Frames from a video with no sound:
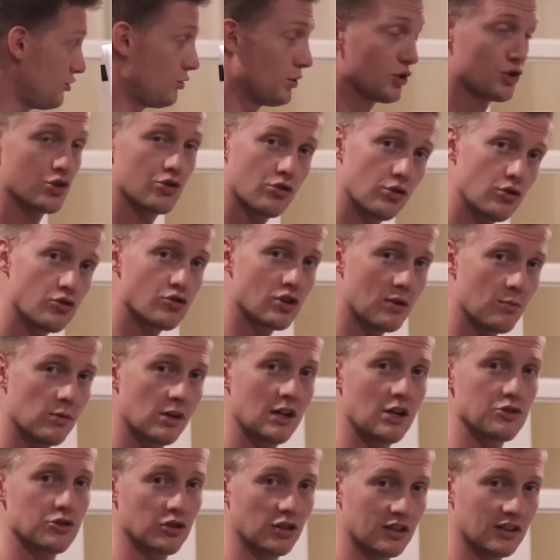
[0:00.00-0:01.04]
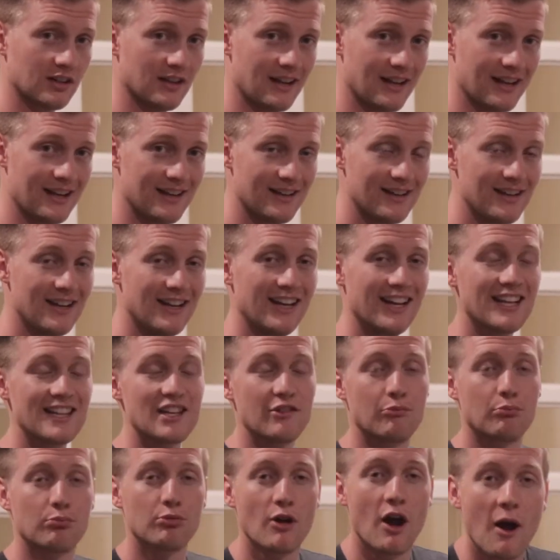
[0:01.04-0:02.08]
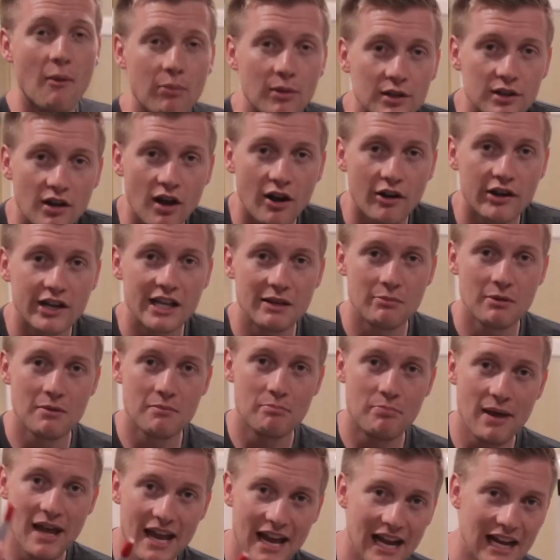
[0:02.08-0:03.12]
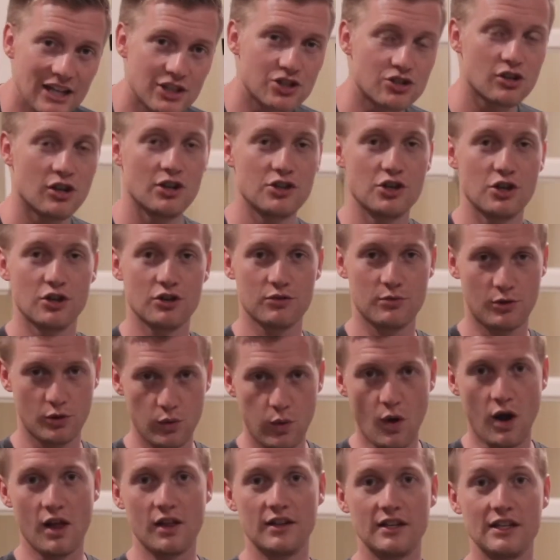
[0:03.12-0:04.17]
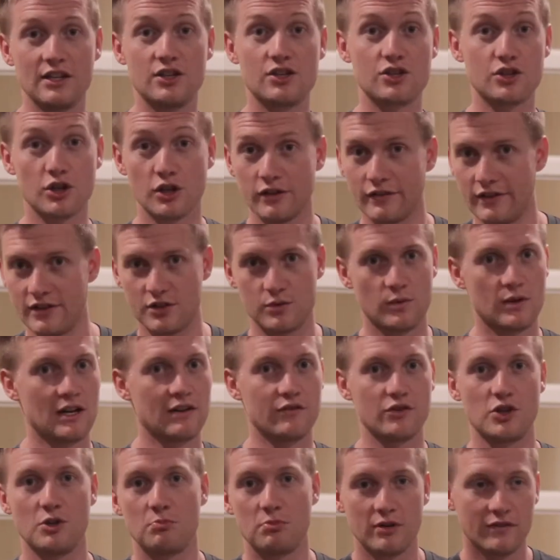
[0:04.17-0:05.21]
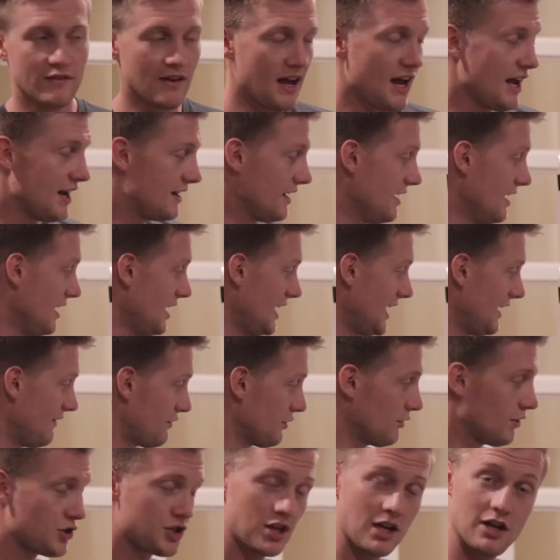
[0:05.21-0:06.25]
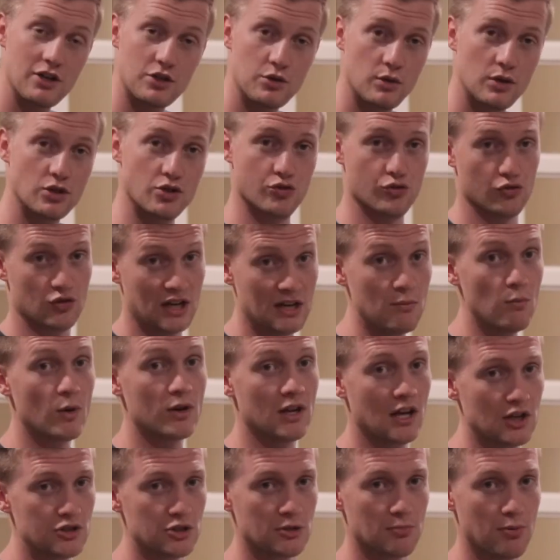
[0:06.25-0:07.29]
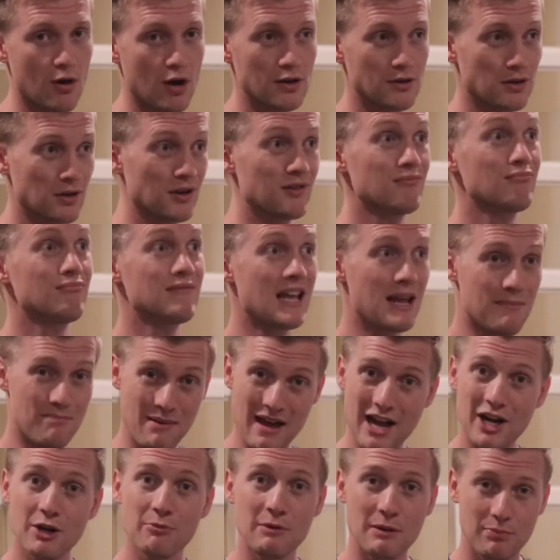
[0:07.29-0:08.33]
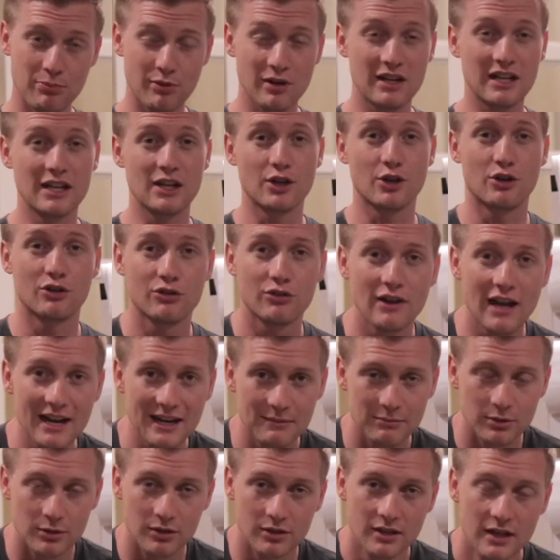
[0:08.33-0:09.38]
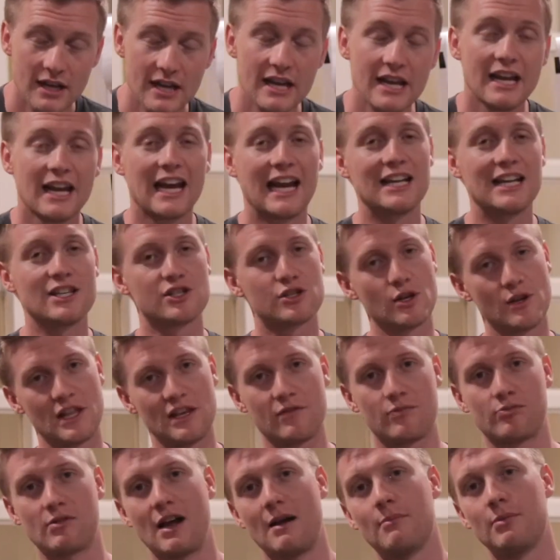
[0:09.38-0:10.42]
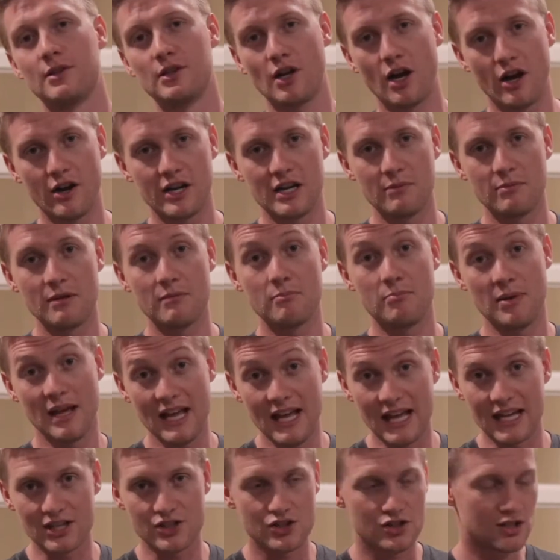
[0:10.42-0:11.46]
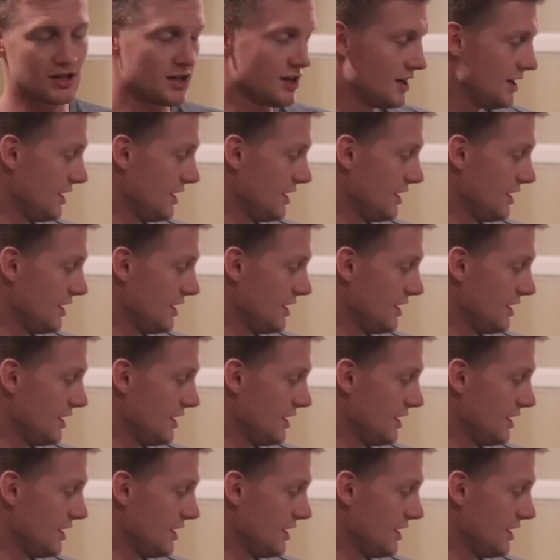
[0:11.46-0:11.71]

to a true Dream 100 client, they've probably already been pitched on your quality service, whatever you provide. If you're reaching out to a Dream 100 partner, they better be pretty incredible, and so they've probably already been pitched.